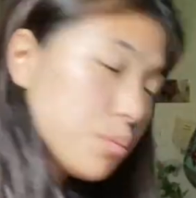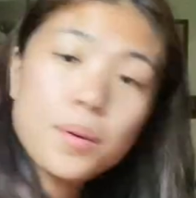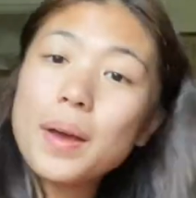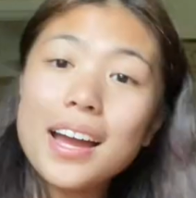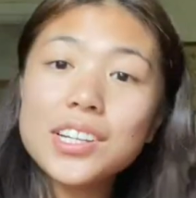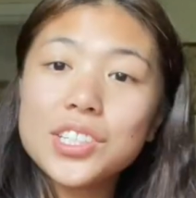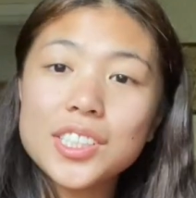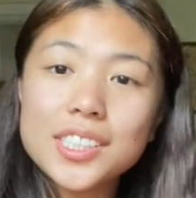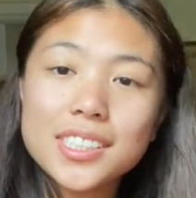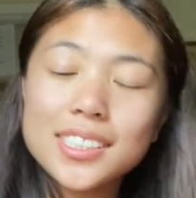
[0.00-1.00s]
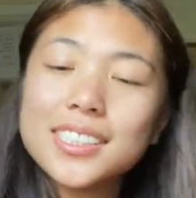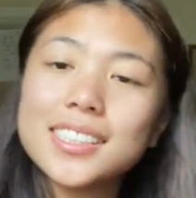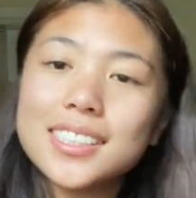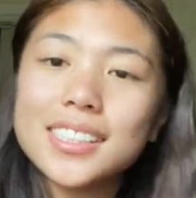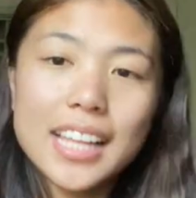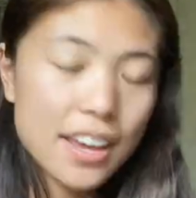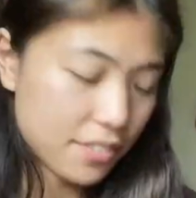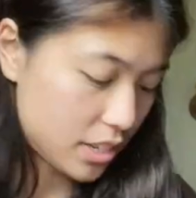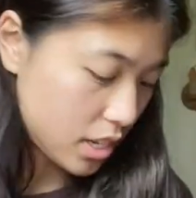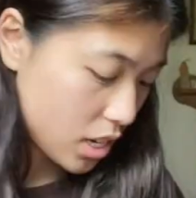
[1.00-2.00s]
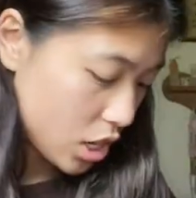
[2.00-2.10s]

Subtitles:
more packages left.